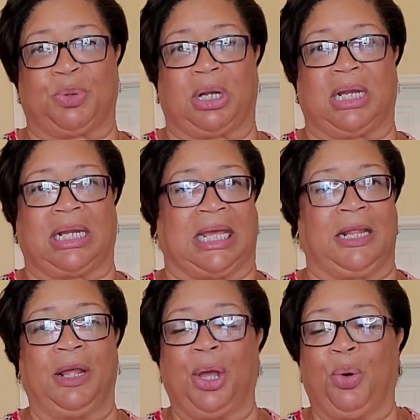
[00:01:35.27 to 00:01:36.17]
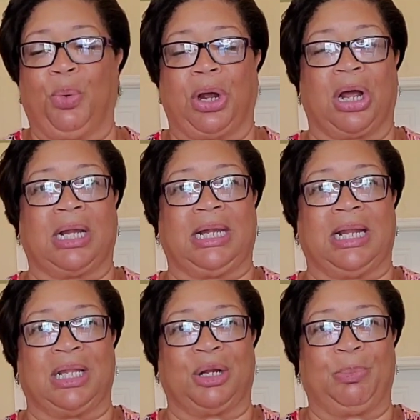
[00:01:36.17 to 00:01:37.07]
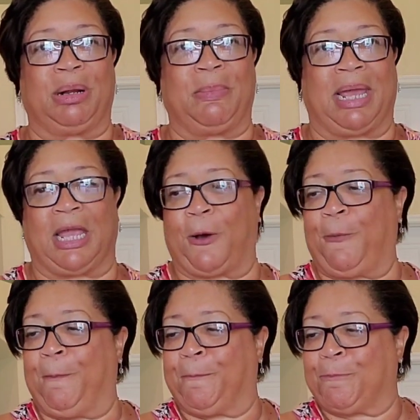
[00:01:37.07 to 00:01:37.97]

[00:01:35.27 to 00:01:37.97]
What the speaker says: we're going to need. We are going to need a little bit of mayo.